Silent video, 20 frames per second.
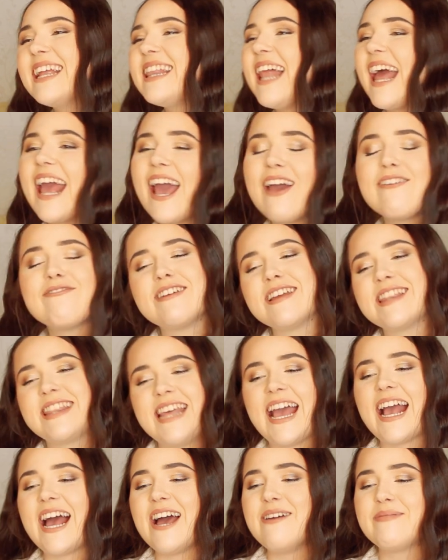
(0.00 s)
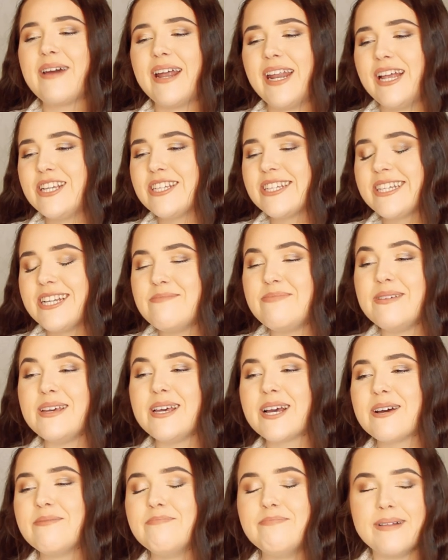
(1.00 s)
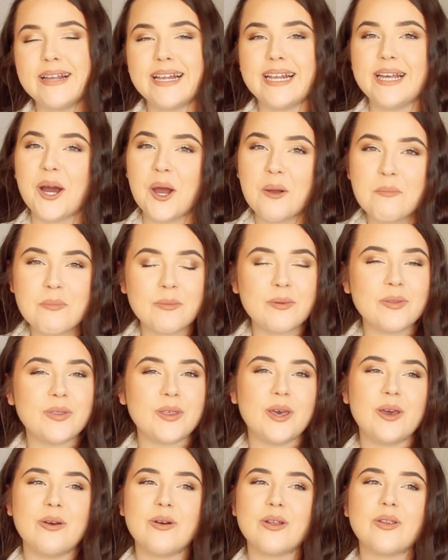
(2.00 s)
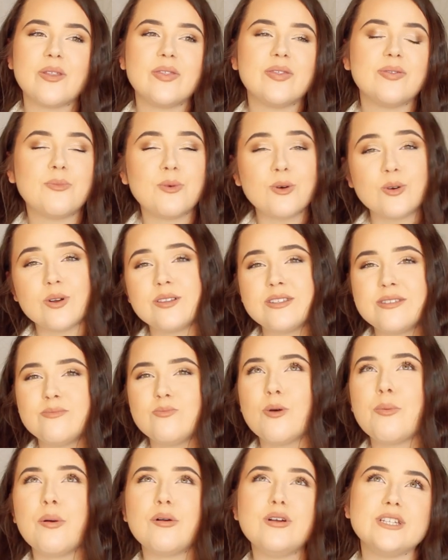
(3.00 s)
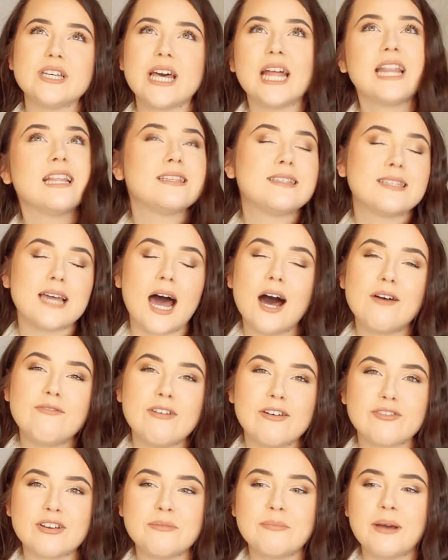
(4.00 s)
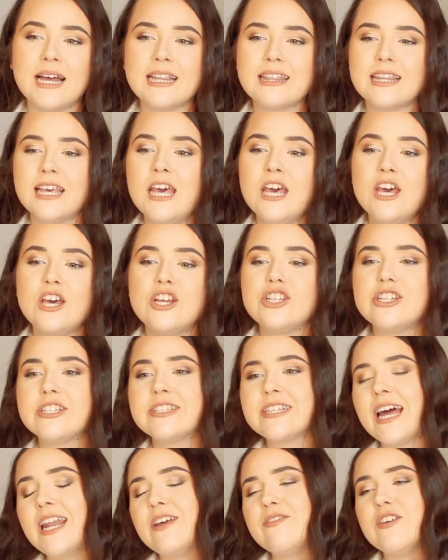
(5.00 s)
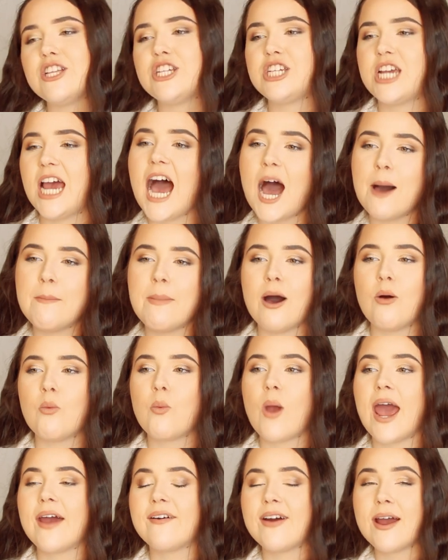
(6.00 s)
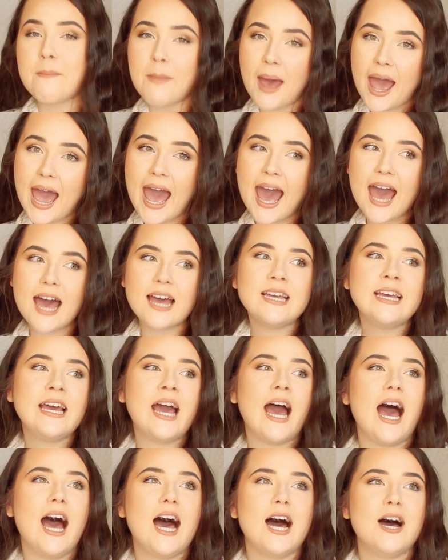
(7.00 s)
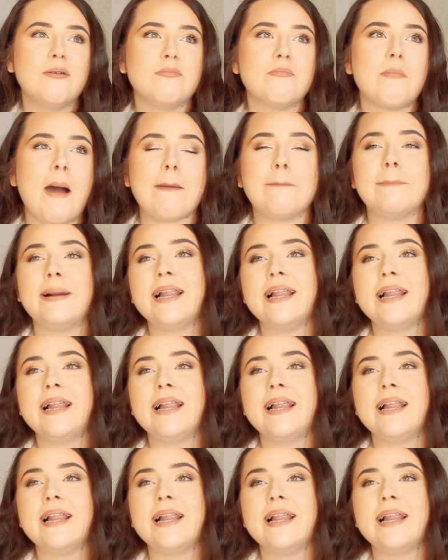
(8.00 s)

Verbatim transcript: like everything. I'm kind of just going to be completely open with you and we'll, we'll probably do that at the start of every month. Just kind of a chat about where I'm at um, my